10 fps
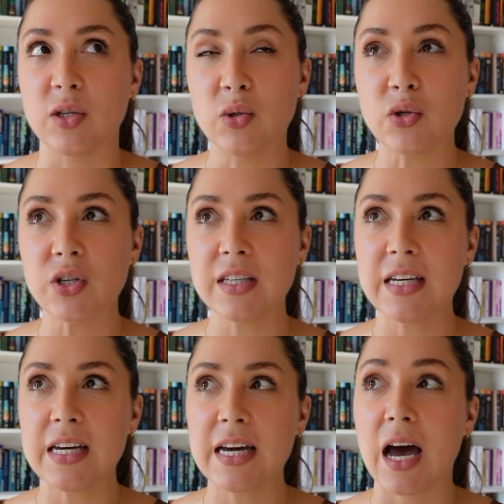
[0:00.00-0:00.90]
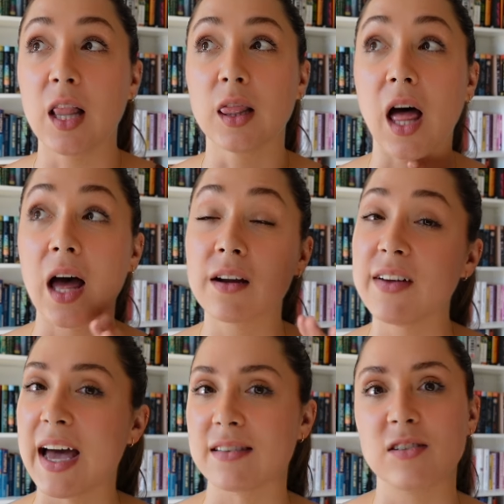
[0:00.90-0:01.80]
usually a lot of
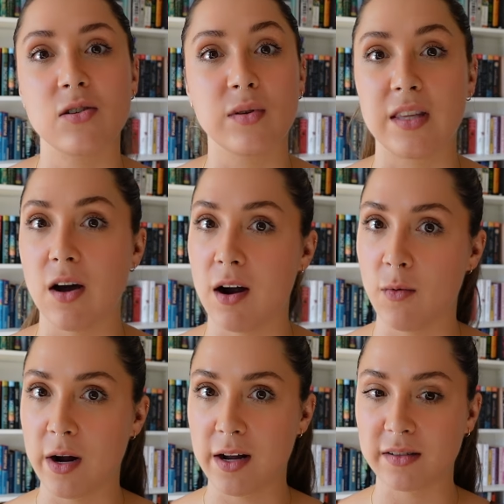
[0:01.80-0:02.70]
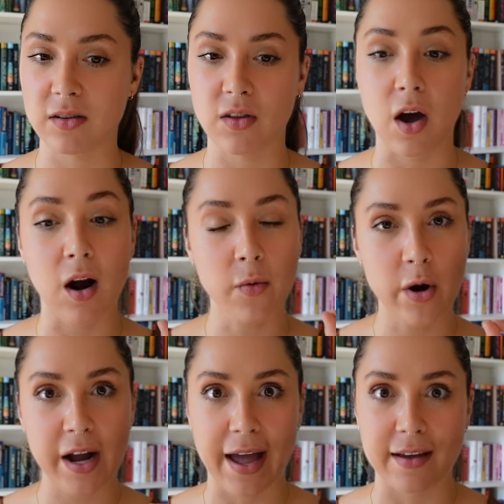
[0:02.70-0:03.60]
it has to do with the artwork. So the
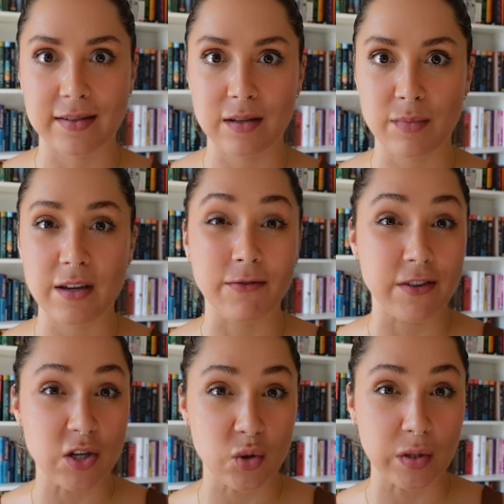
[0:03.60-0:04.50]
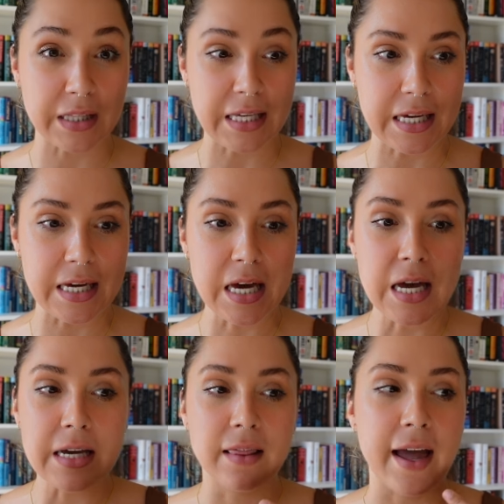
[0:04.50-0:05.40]
artwork has to be visually
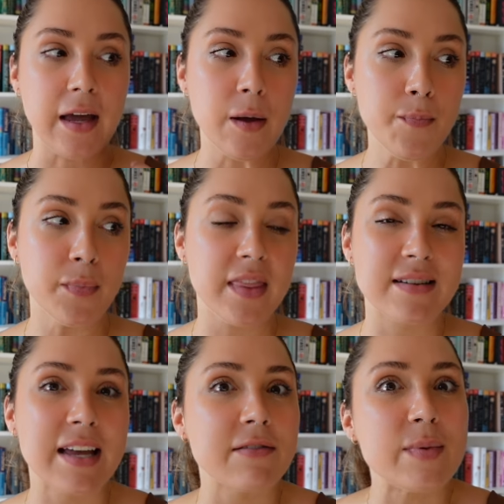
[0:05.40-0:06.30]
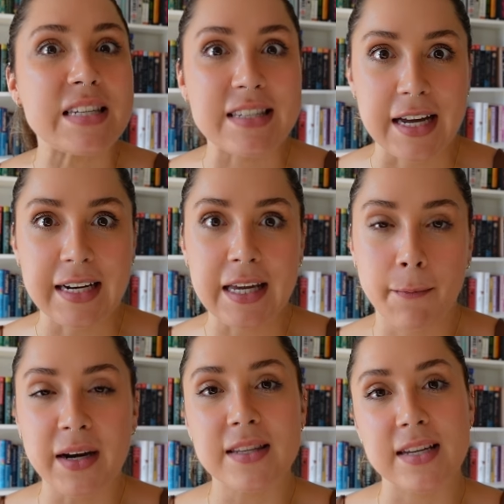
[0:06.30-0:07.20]
like, doesn't have to be stunning,
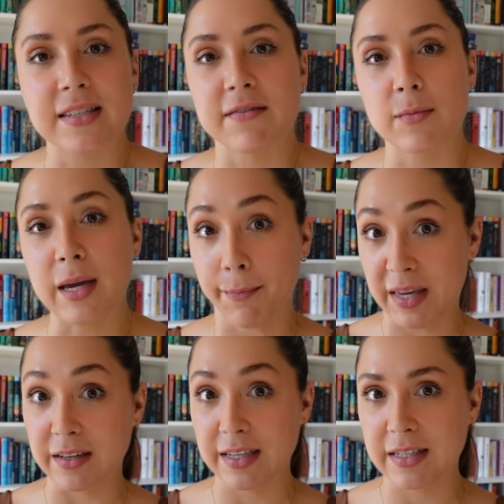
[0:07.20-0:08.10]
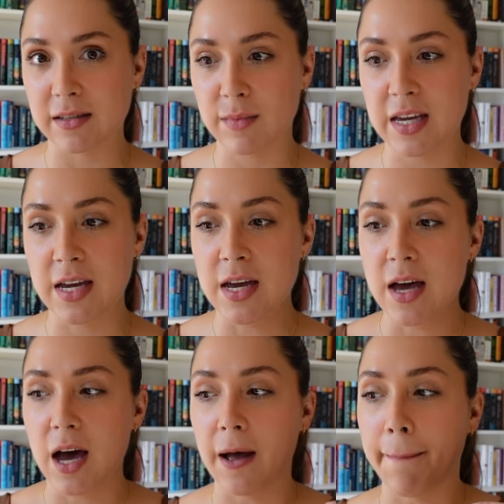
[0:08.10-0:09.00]
but it does have to be appealing to me.
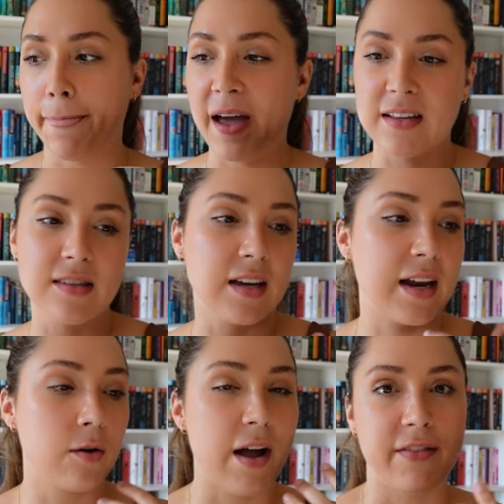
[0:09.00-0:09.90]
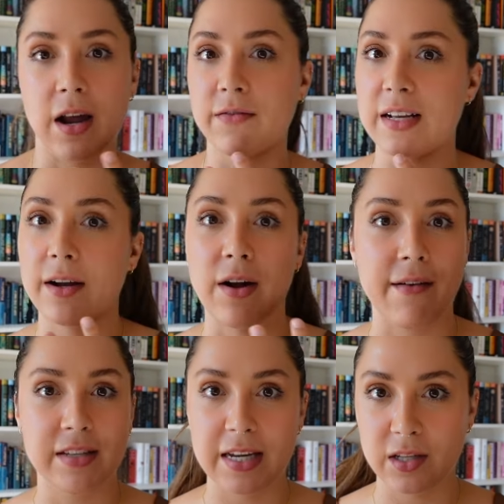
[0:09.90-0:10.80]
That's the kind of graphic novels I
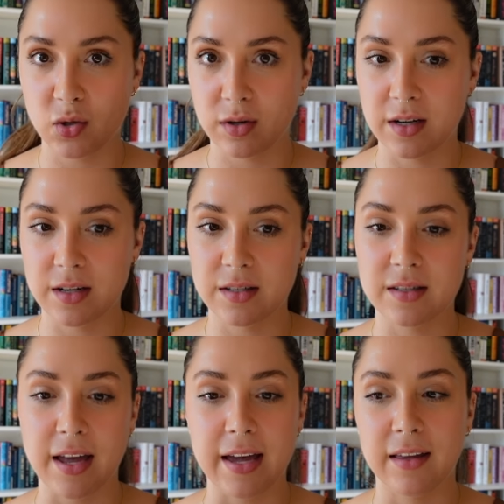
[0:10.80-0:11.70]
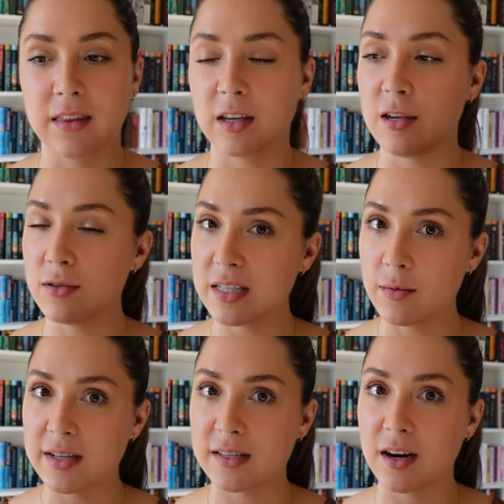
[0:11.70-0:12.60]
gravitate towards. Like, the cutesy
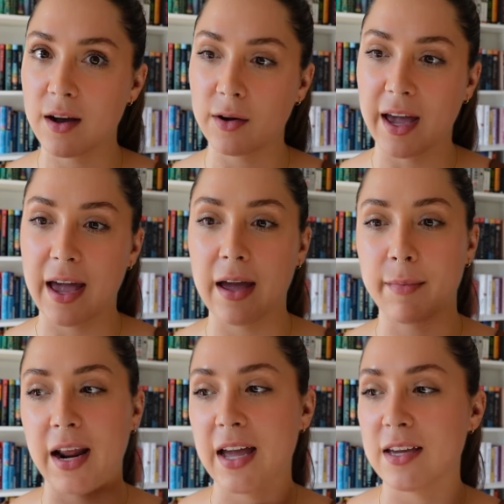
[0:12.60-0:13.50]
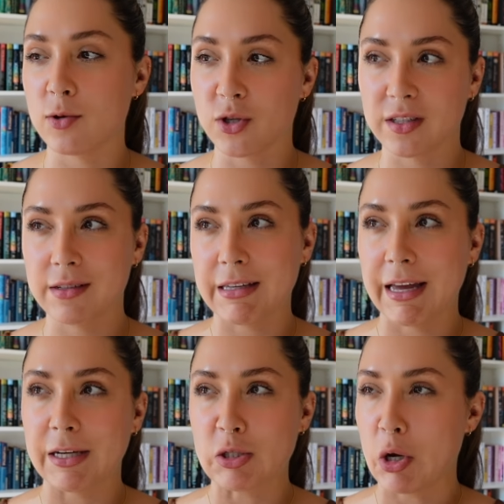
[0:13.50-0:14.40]
ones are okay, but I usually
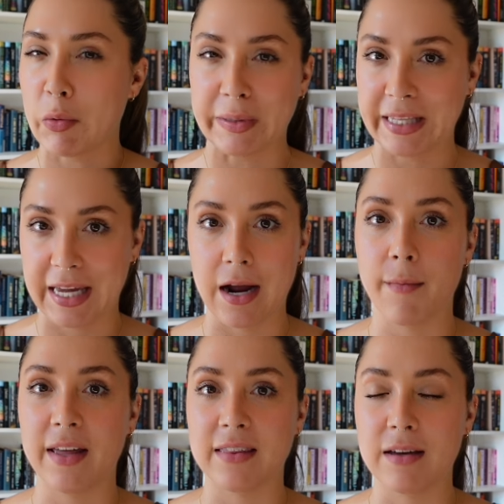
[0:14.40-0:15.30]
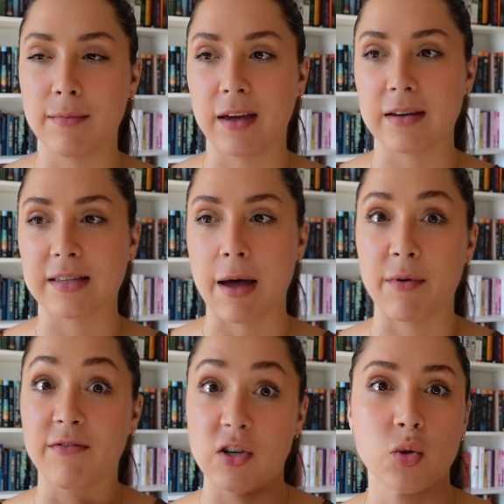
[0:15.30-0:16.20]
like don't really care about them because I'm
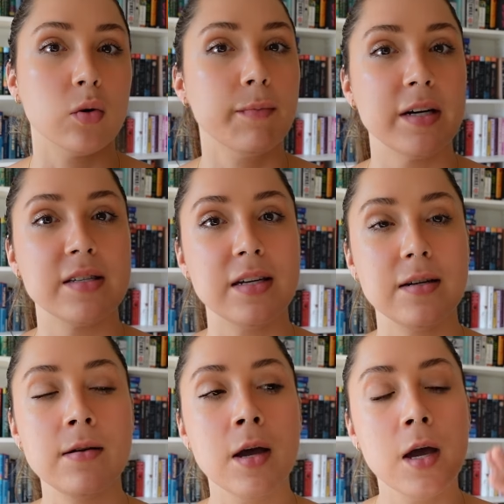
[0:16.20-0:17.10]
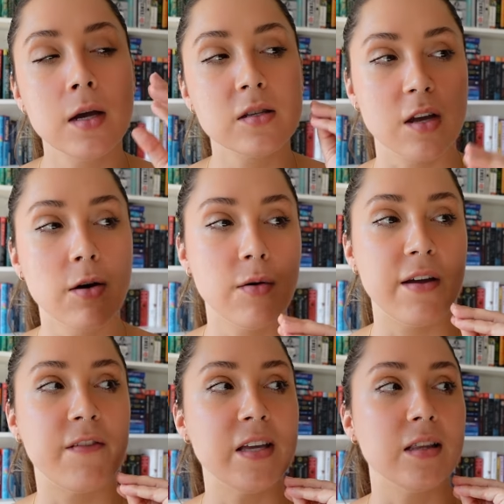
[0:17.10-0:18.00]
a visual person. So
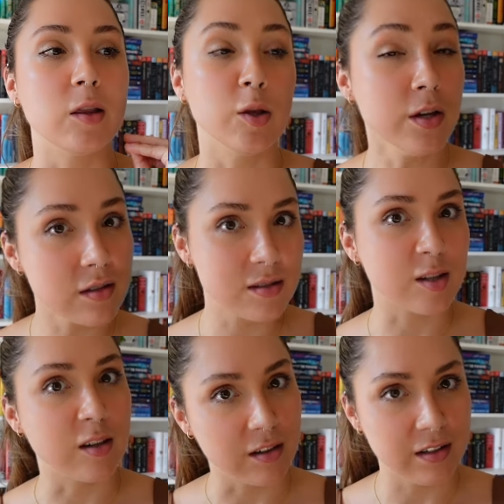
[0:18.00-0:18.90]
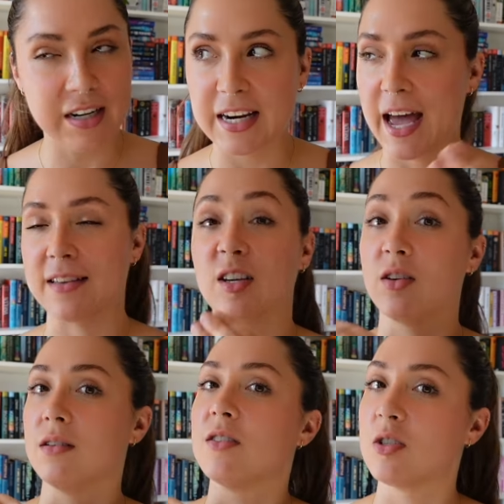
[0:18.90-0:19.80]
if it looks good and has a
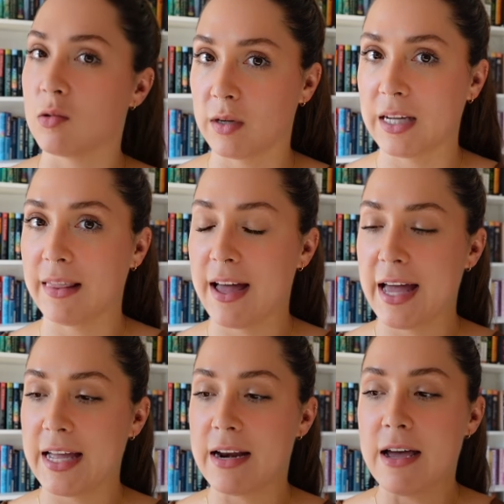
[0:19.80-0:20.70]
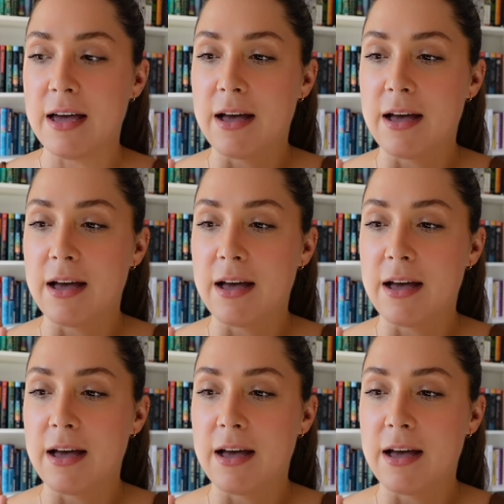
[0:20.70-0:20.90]
good storyline,